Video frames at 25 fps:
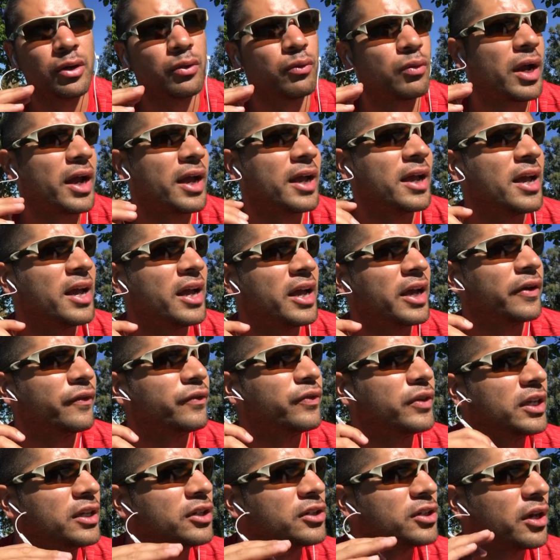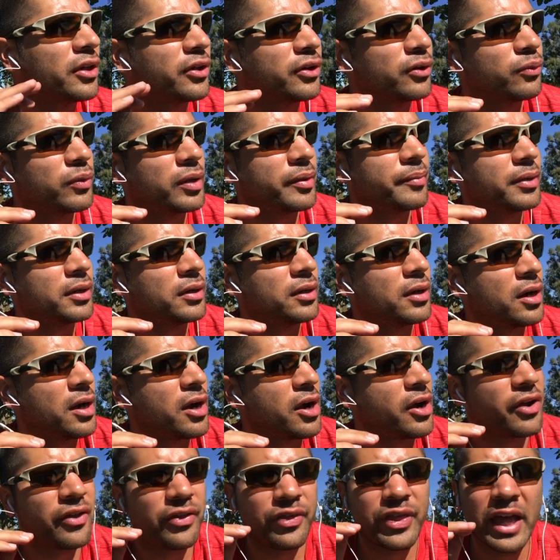right if these other women
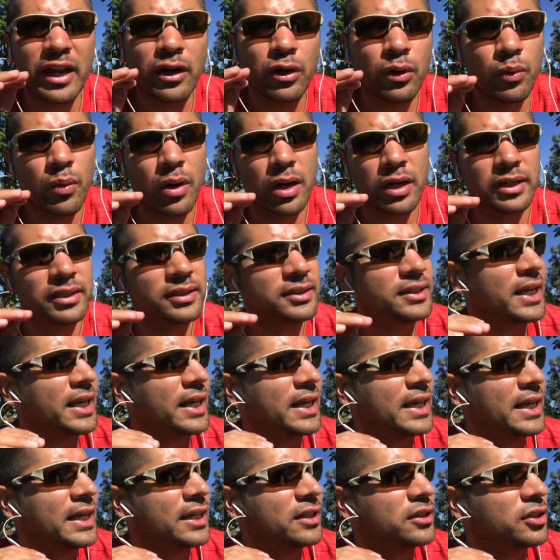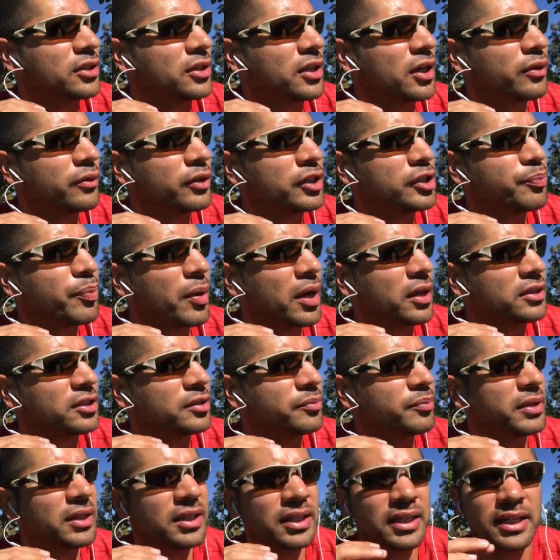they don't want to take heed to their
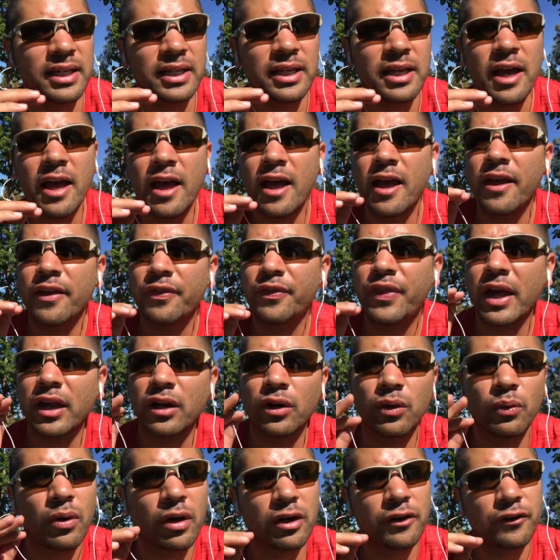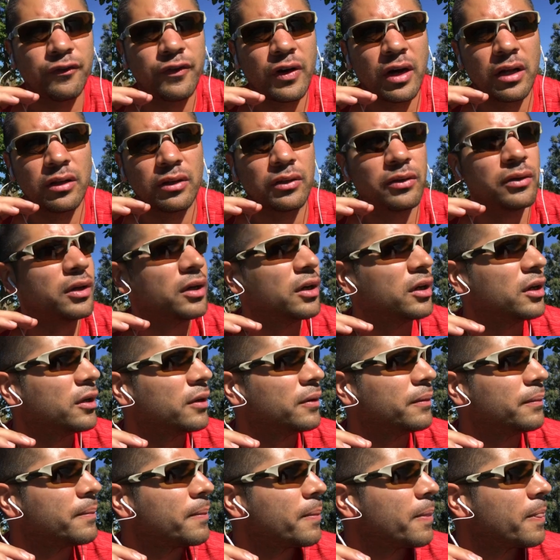responsibility they don't want to follow
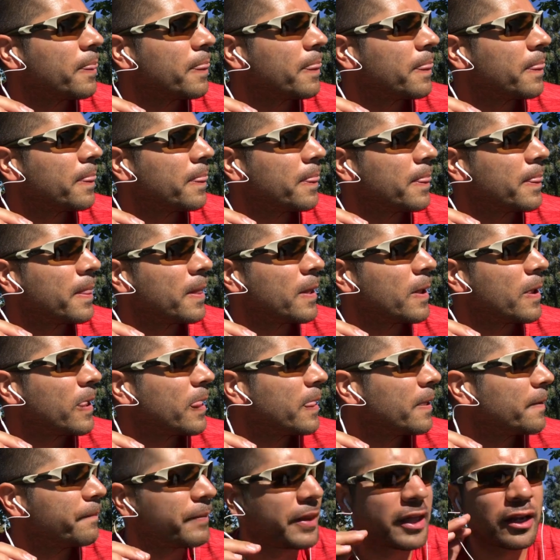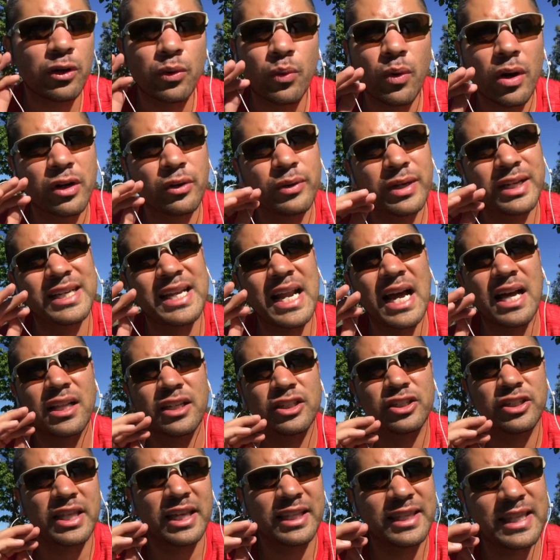um, they don't want to
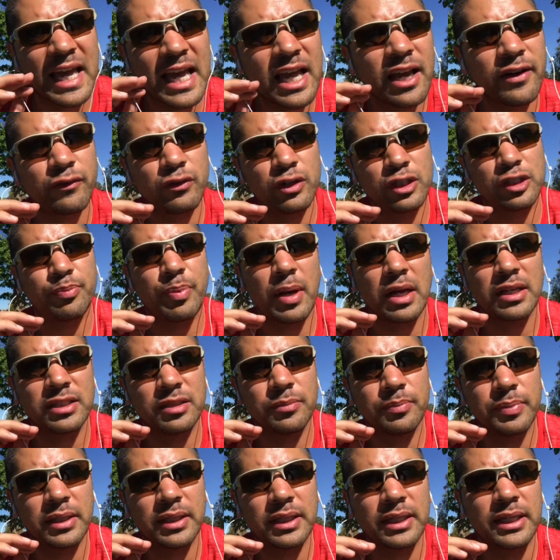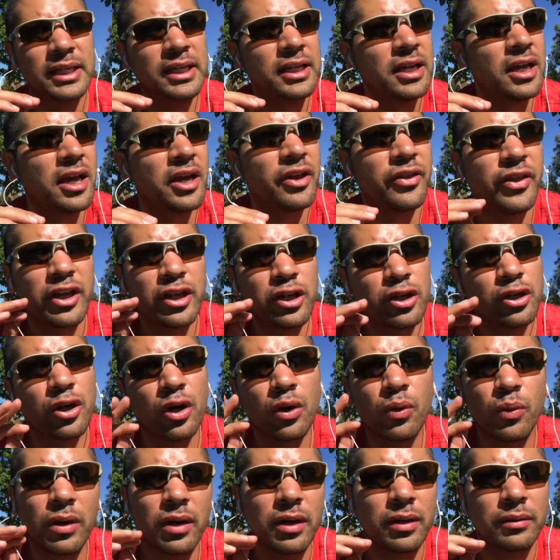acknowledge that they have responsibility then you
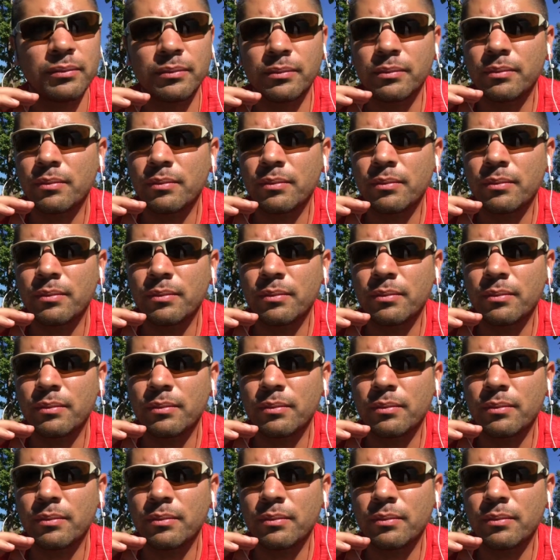know what